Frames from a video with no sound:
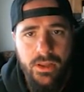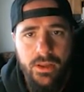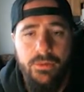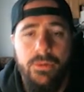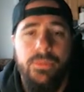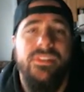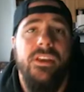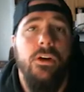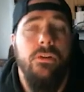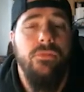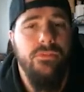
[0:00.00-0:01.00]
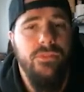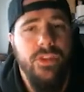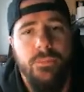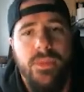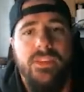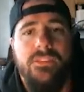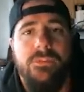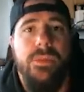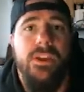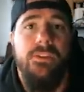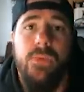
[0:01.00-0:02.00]
You know, take off with Vick, man. He's the
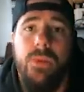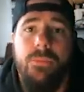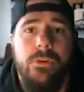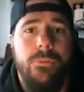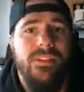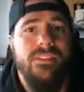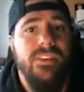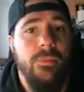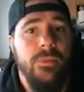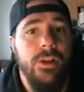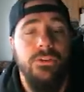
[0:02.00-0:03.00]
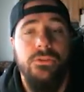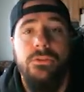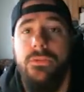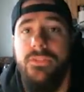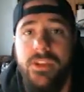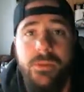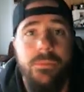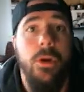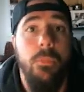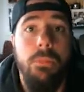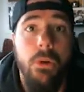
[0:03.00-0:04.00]
biggest weapon on my team, and I use him
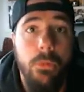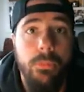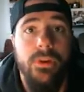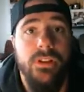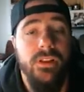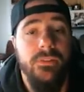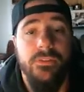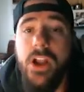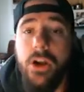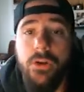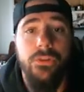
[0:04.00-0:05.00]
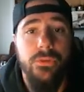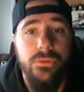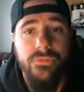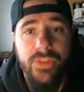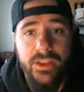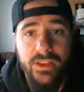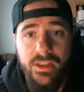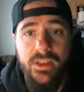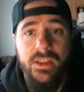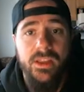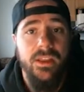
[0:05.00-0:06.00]
appropriately. If you're not going to use Vick,
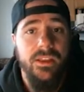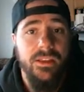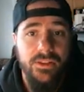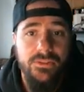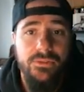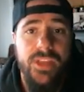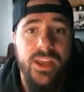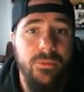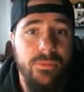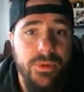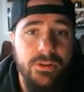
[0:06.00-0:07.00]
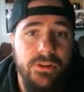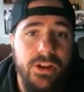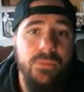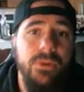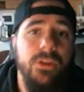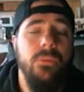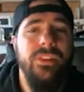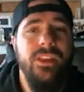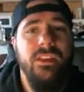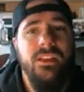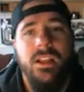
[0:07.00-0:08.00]
get you Dan Marino. Here we go.
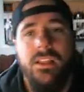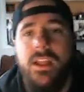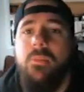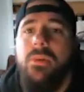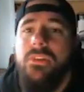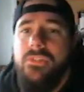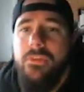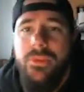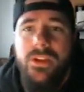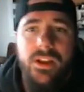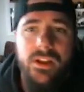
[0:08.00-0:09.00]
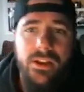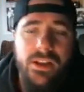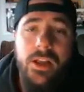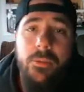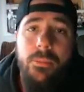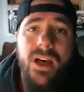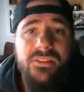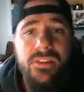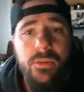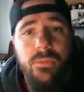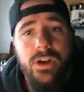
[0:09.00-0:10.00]
Dan, he got a lot of pressure on me there. He kind of
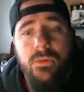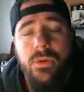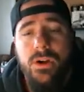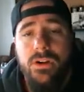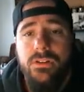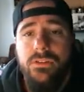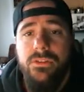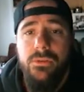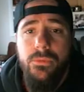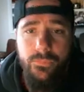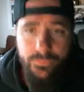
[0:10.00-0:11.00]
boxed up what I wanted to do.